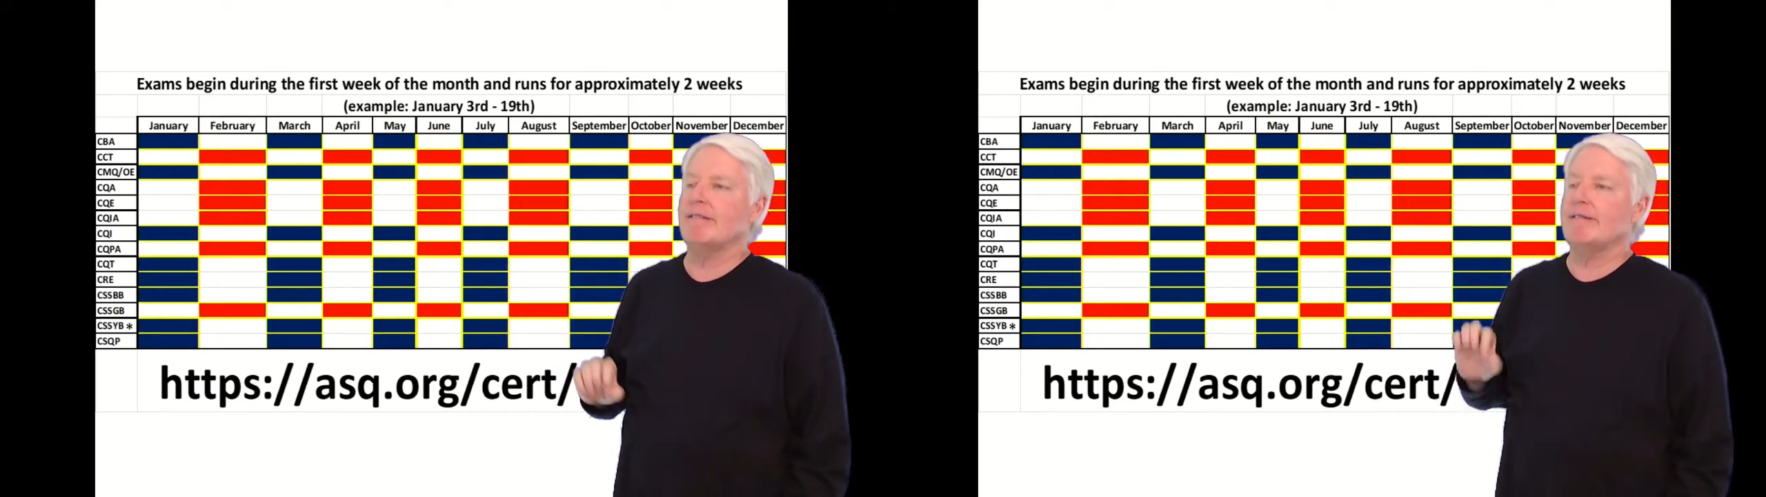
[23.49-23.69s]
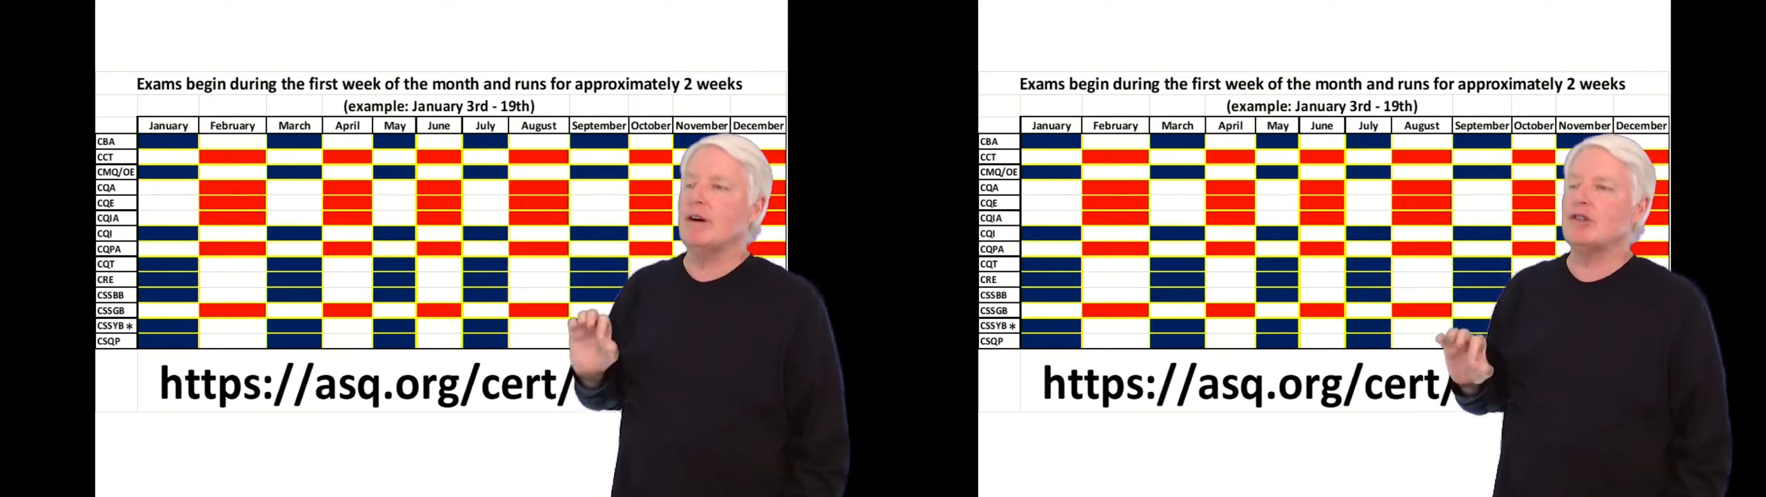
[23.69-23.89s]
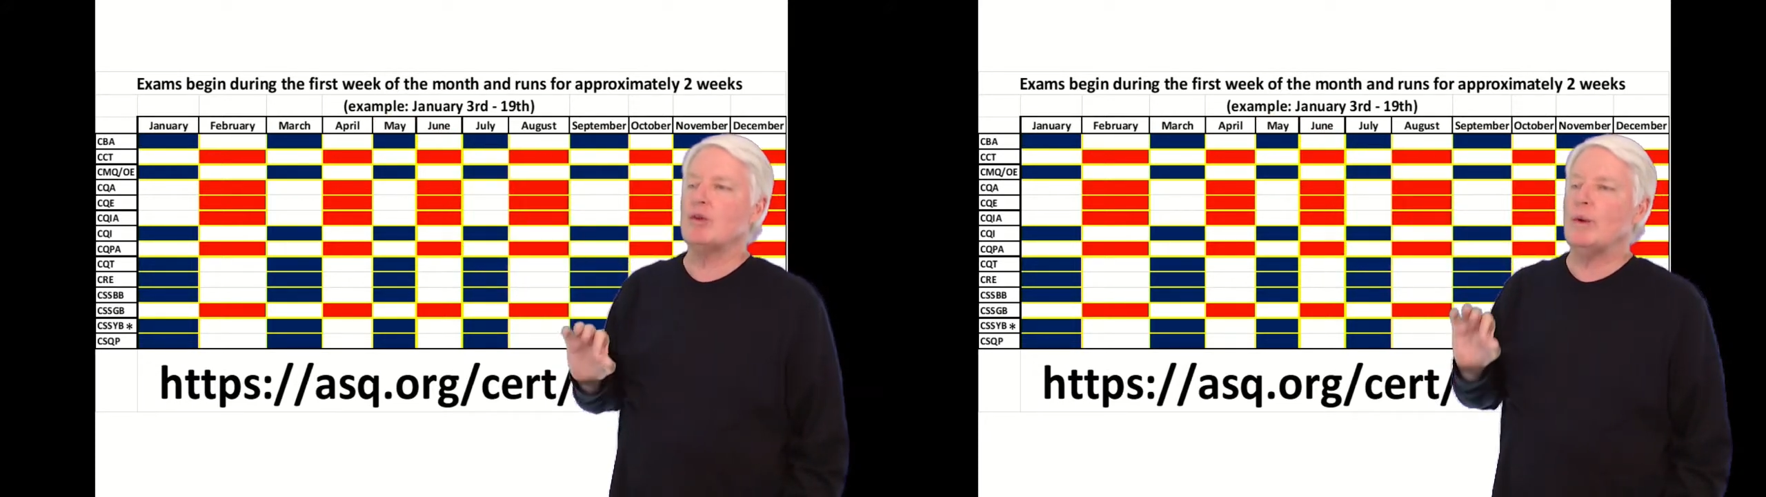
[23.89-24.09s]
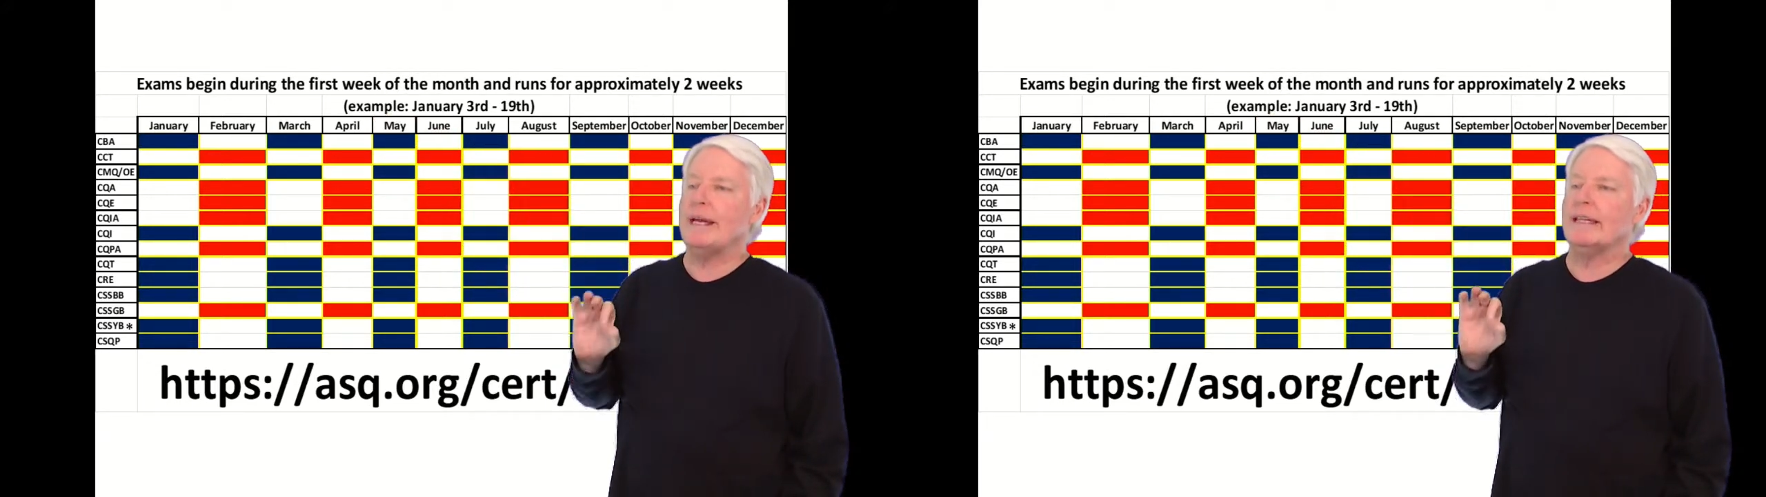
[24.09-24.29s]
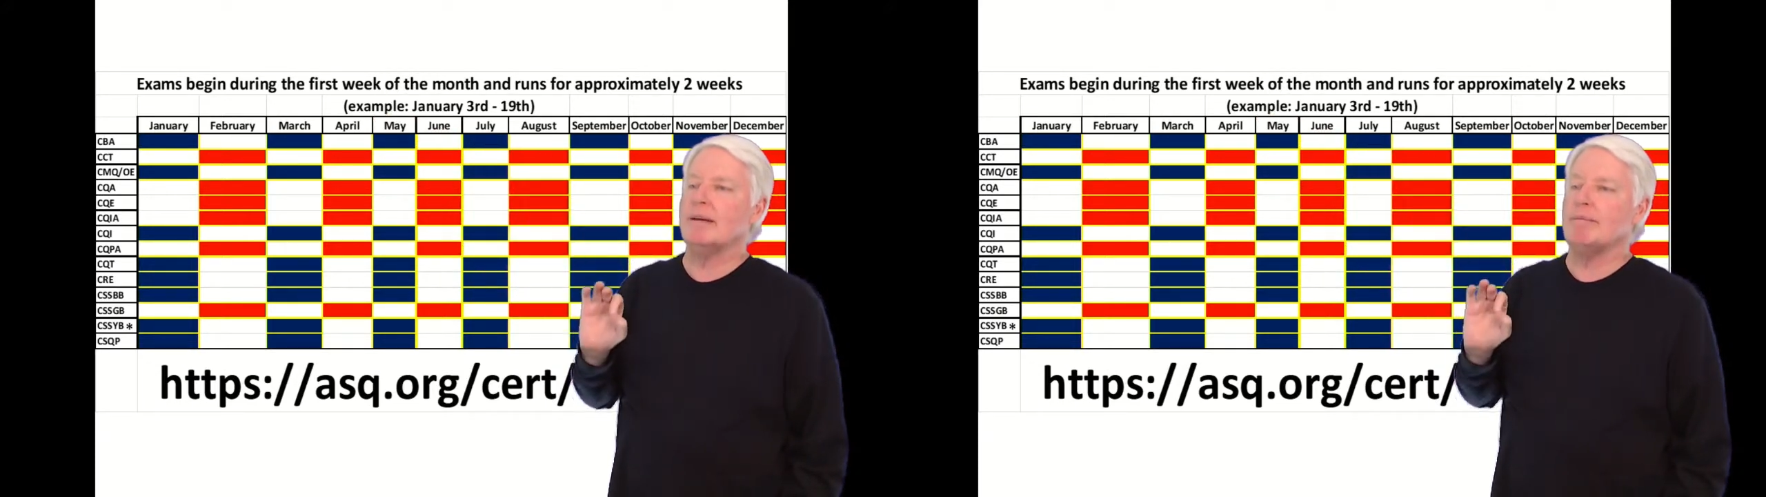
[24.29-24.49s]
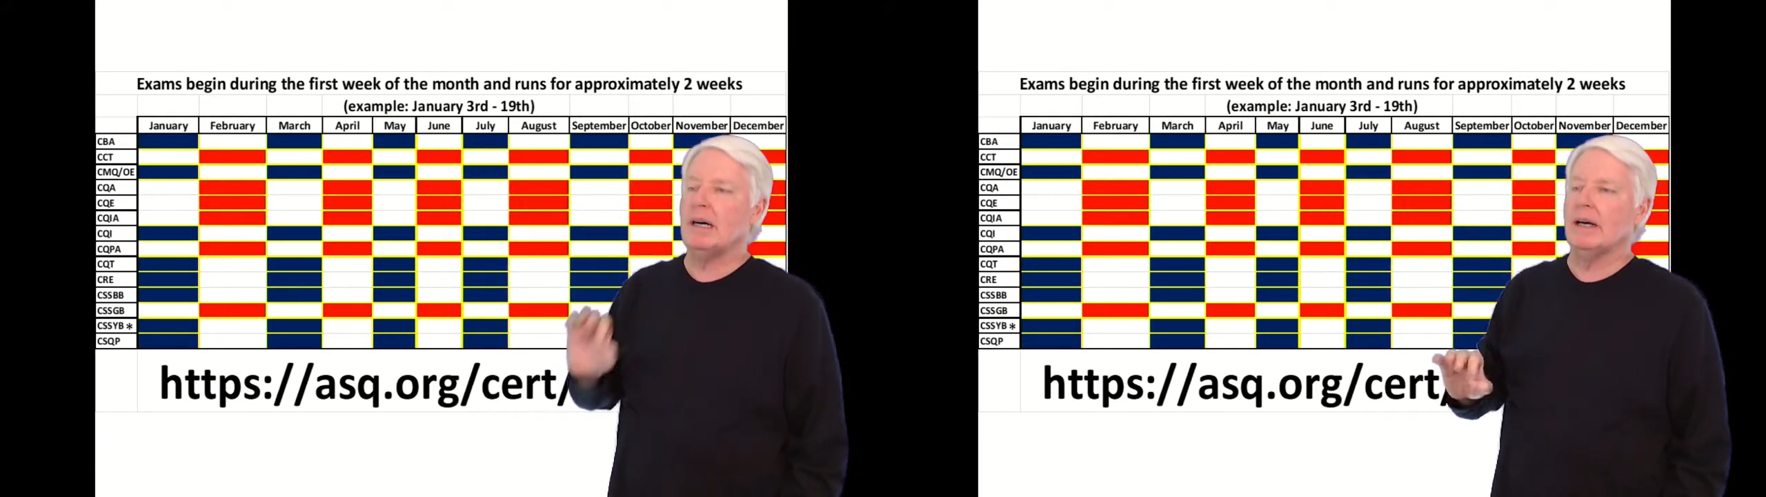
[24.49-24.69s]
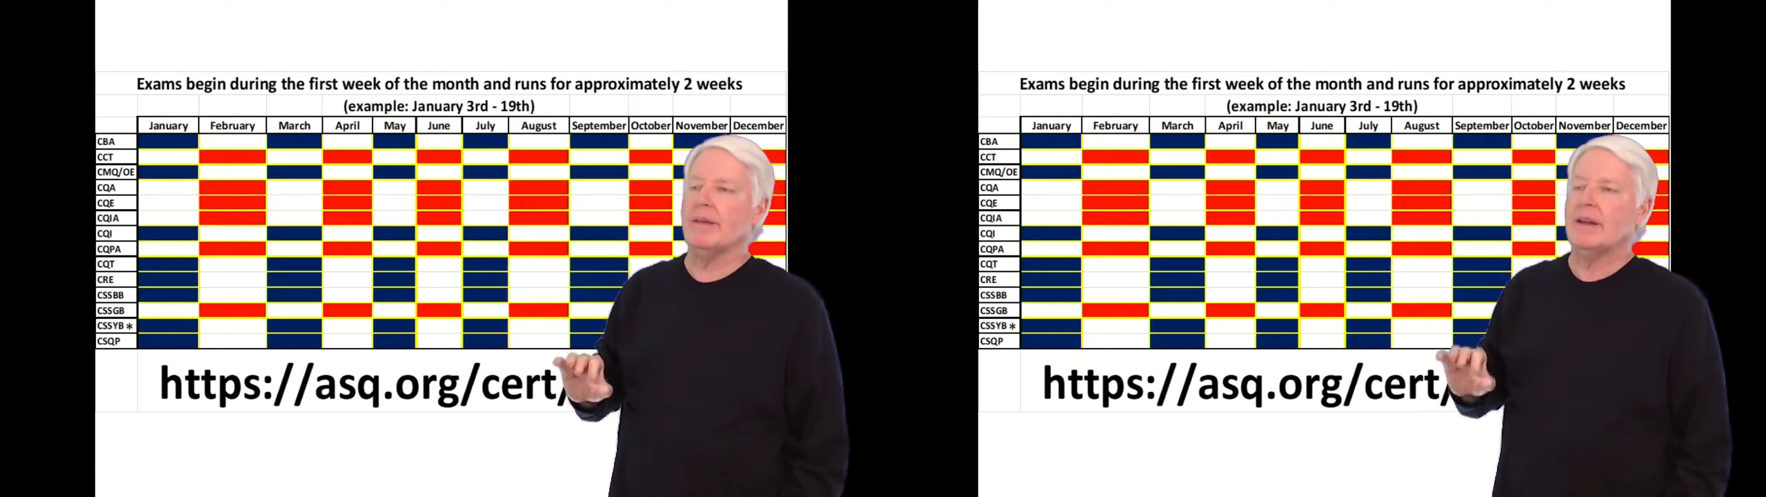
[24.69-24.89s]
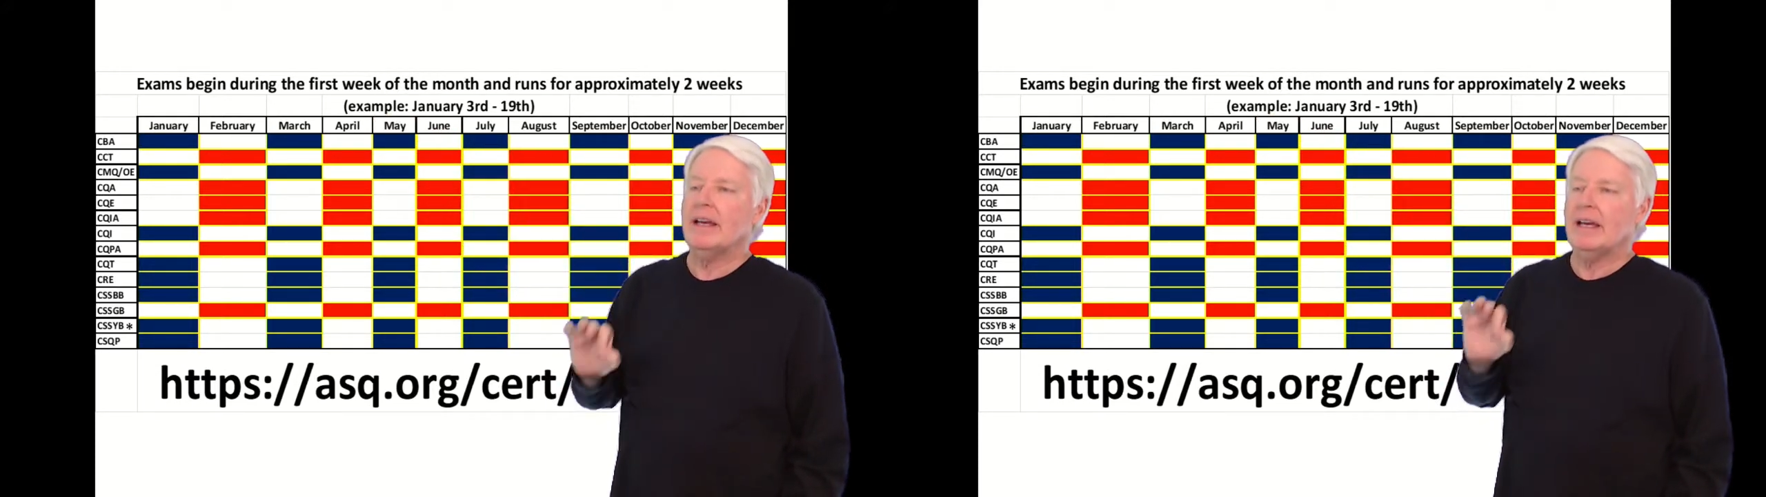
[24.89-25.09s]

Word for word: the first week of the month